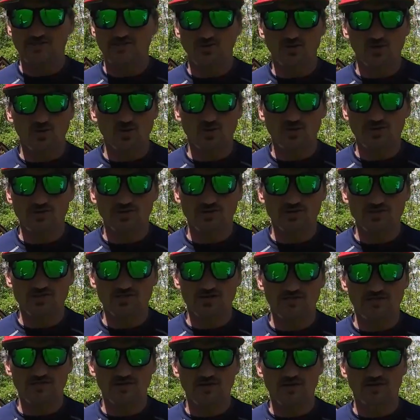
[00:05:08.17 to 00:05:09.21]
you know, it turns
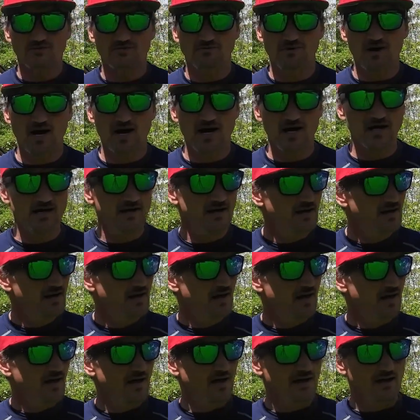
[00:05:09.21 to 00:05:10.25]
everything red
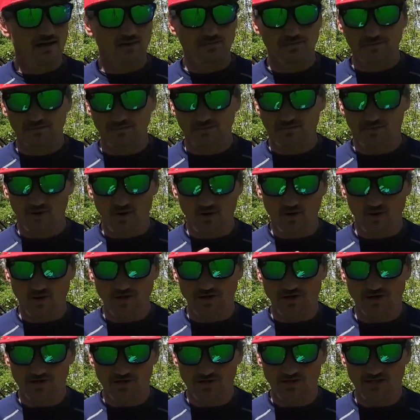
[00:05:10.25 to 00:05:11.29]
on
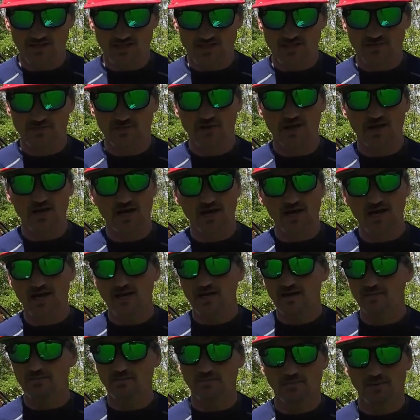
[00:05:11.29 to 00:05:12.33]
your display,
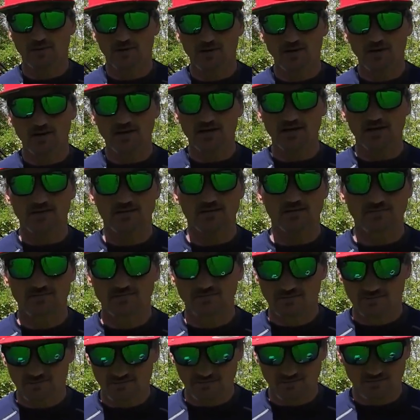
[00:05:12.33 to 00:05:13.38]
but
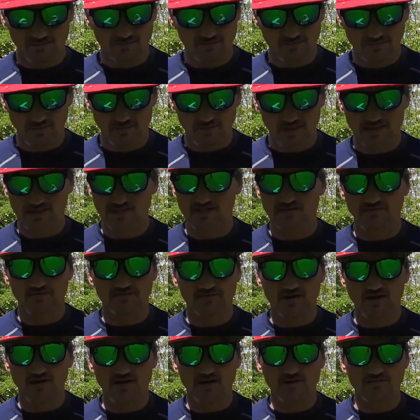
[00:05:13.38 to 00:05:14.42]
it's
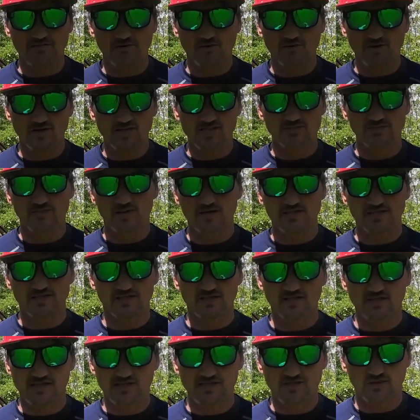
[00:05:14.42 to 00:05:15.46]
infinity focus
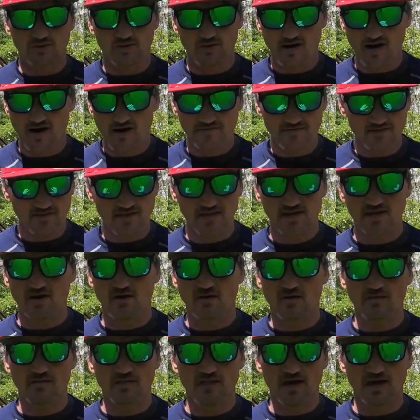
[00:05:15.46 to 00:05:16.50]
basically, so everything
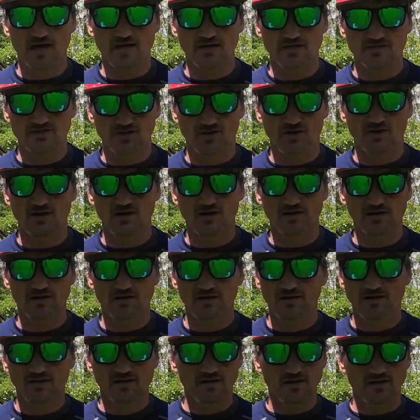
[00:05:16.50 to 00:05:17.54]
on that shot,
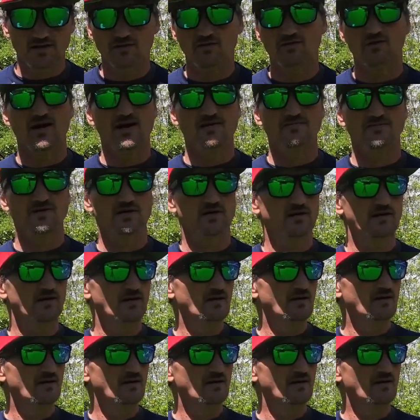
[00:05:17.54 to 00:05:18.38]
you don't have to,